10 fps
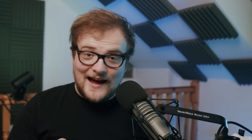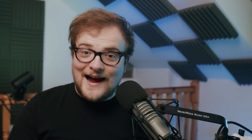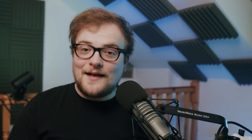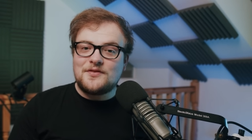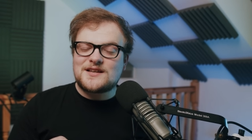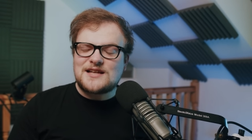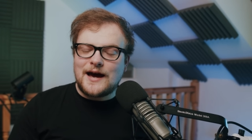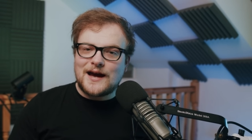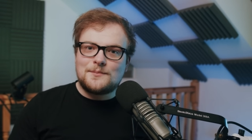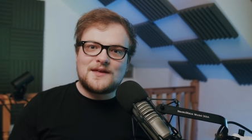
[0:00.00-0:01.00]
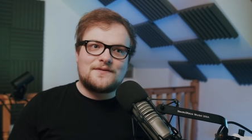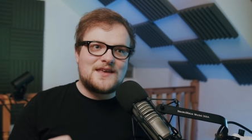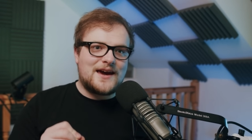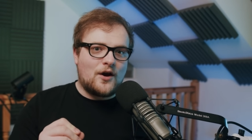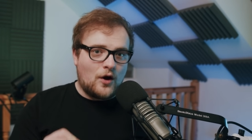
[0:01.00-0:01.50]
at the time that
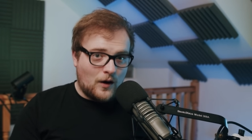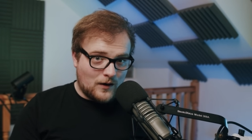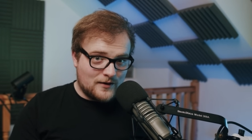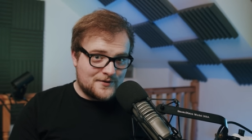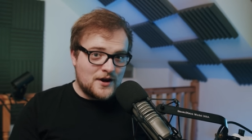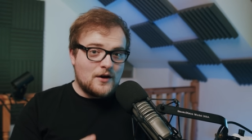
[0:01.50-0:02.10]
they heard